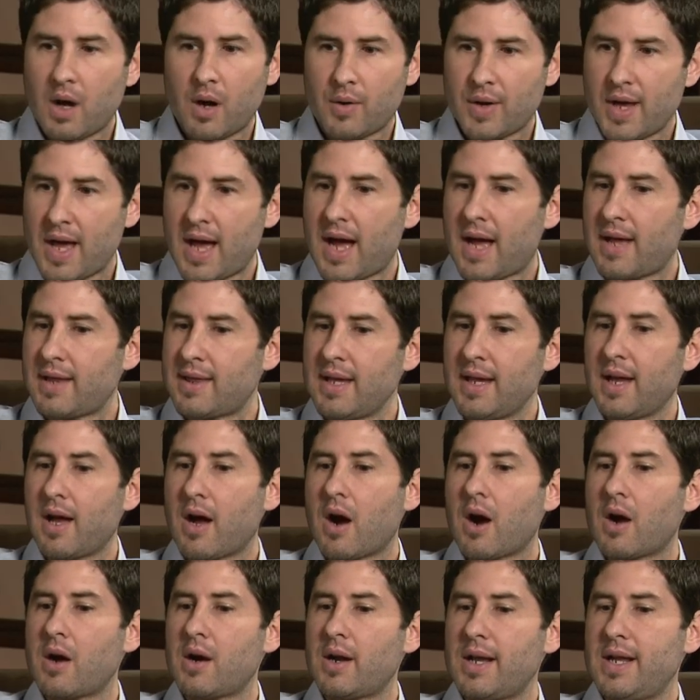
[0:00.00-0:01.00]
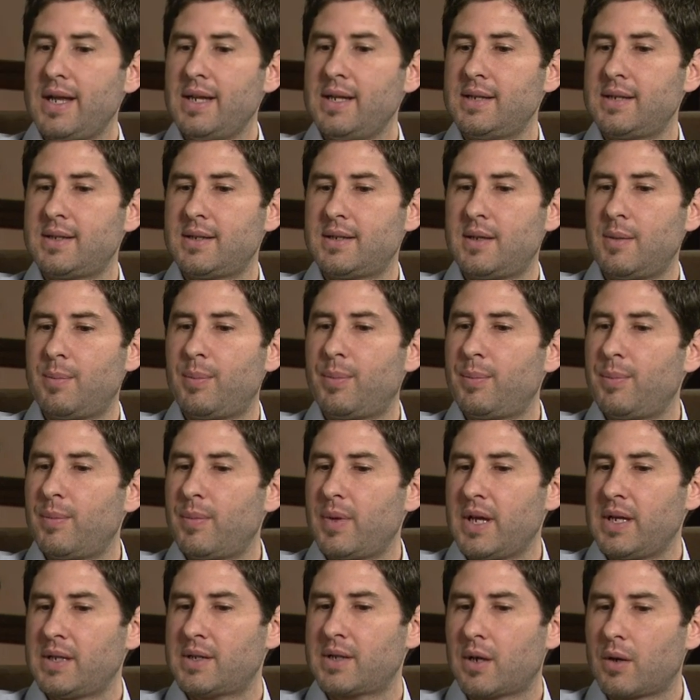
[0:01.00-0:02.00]
Oh yeah, I think art is the,
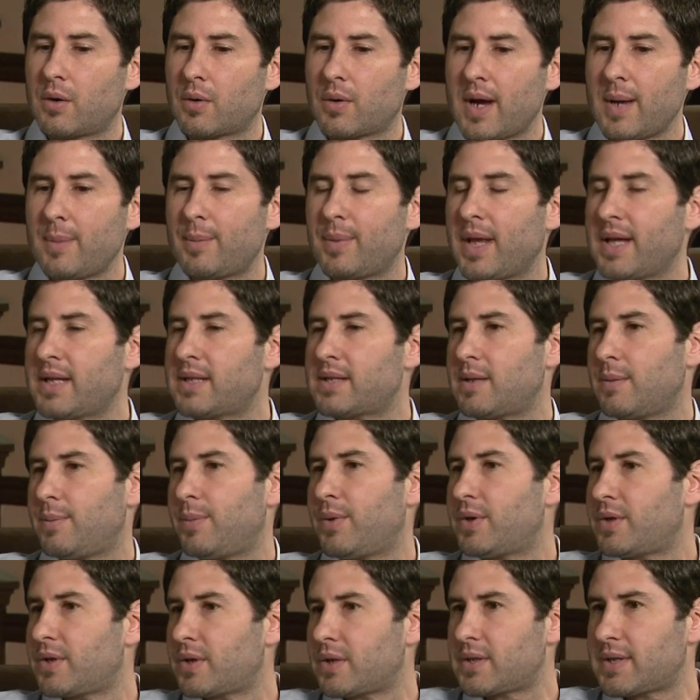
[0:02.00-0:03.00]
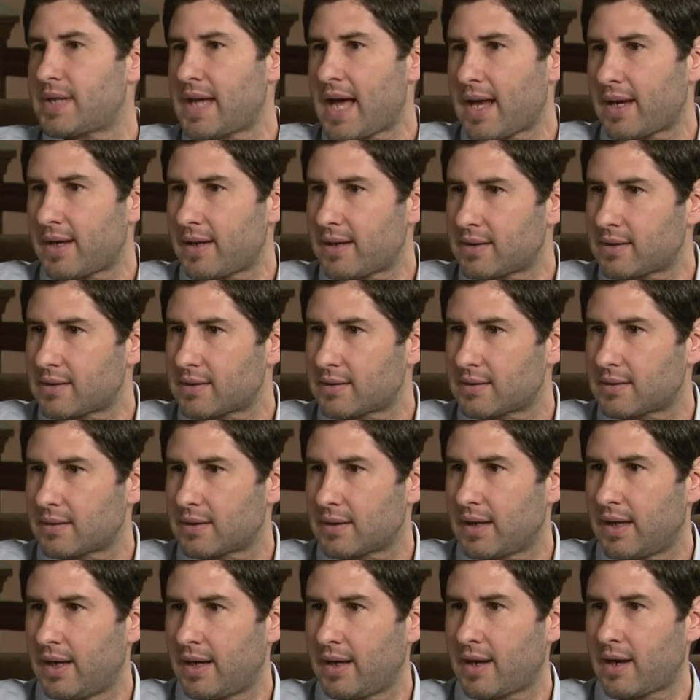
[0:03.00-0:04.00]
is a great place to put your sadness.
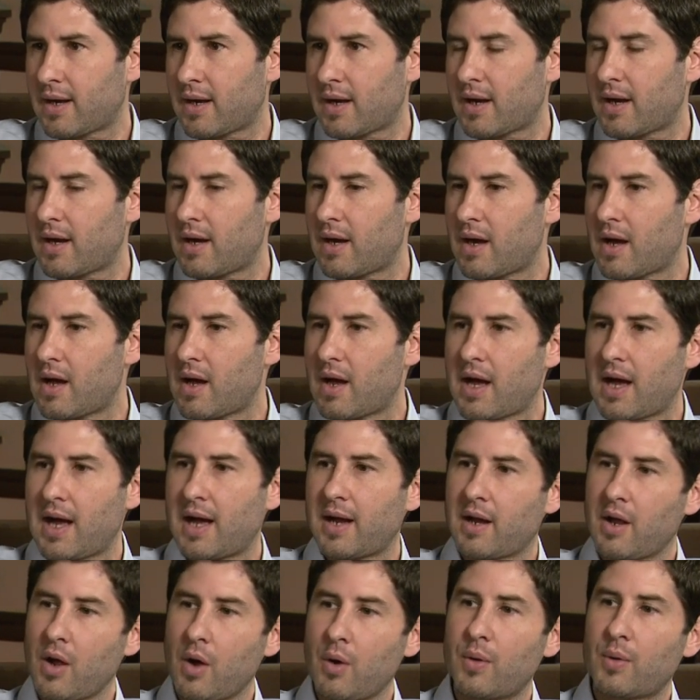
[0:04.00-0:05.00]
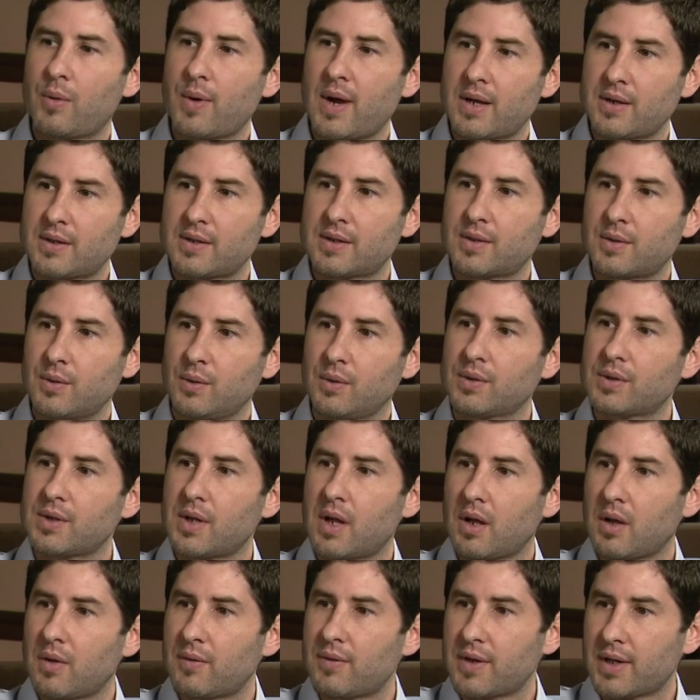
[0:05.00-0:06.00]
And uh, uh I go around to schools
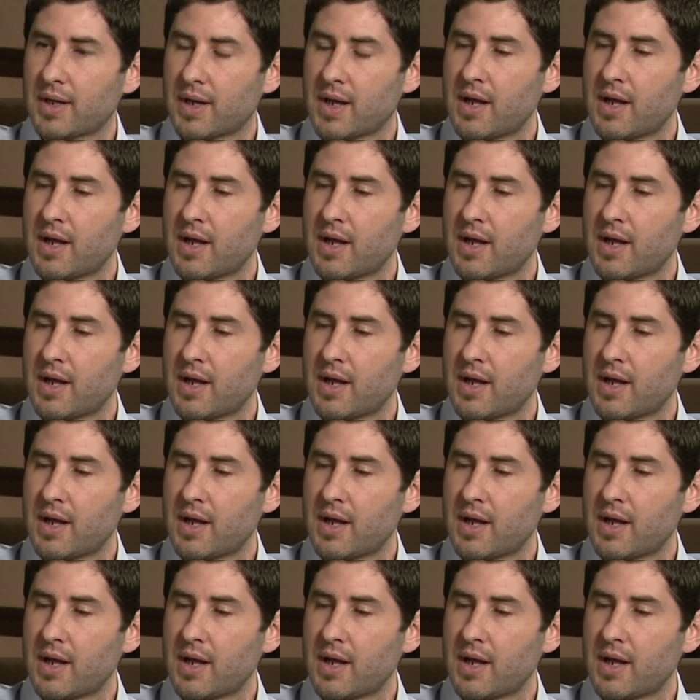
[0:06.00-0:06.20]
all over the